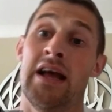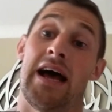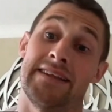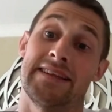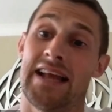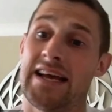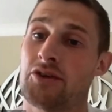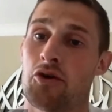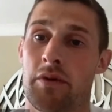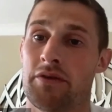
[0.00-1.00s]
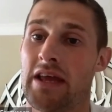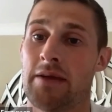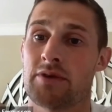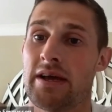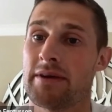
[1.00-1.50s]
I did the last Commonwealth
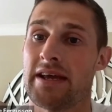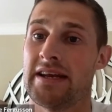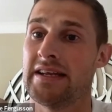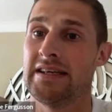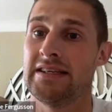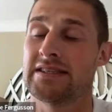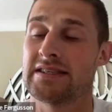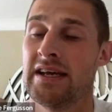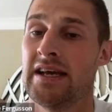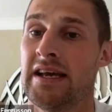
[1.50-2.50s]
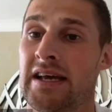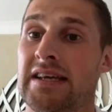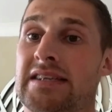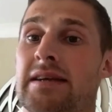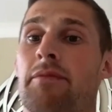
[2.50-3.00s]
Games with him again. He's
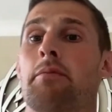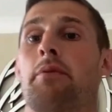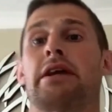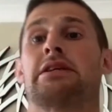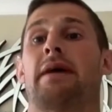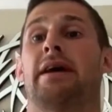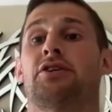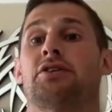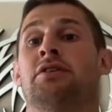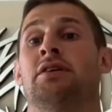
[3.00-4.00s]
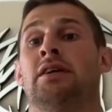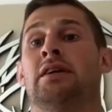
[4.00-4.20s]
something pretty special.